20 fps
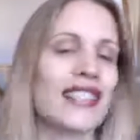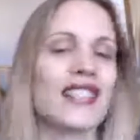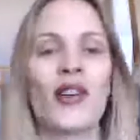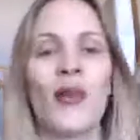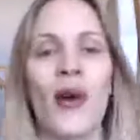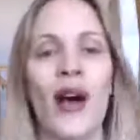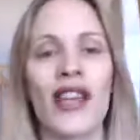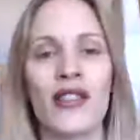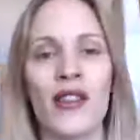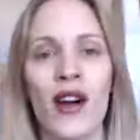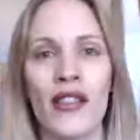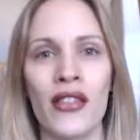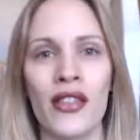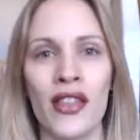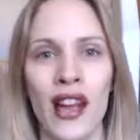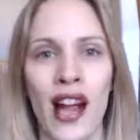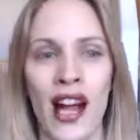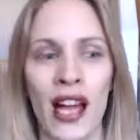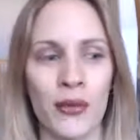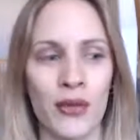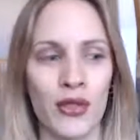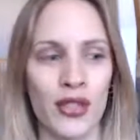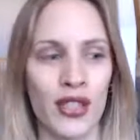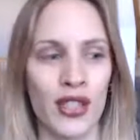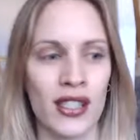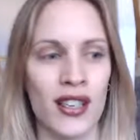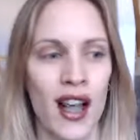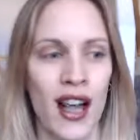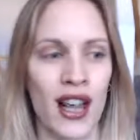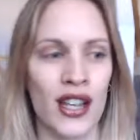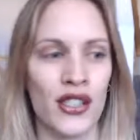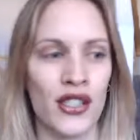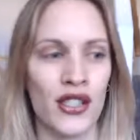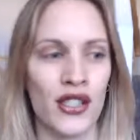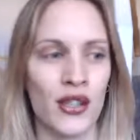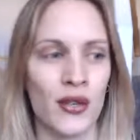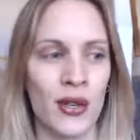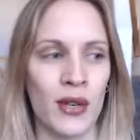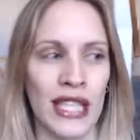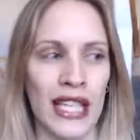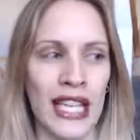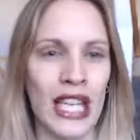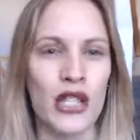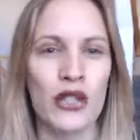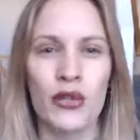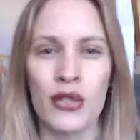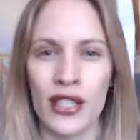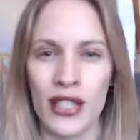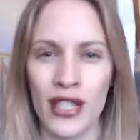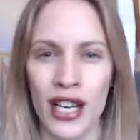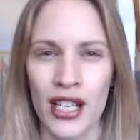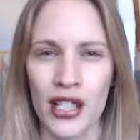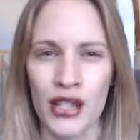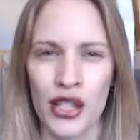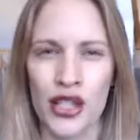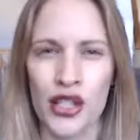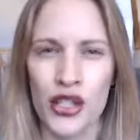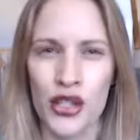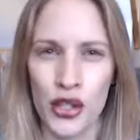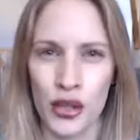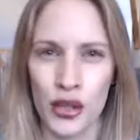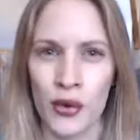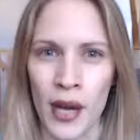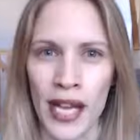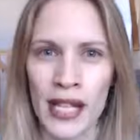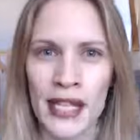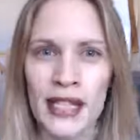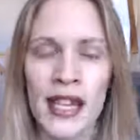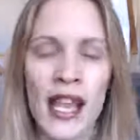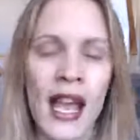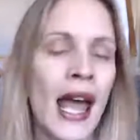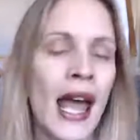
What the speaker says: So I thought that I would just kind of do an introduction to it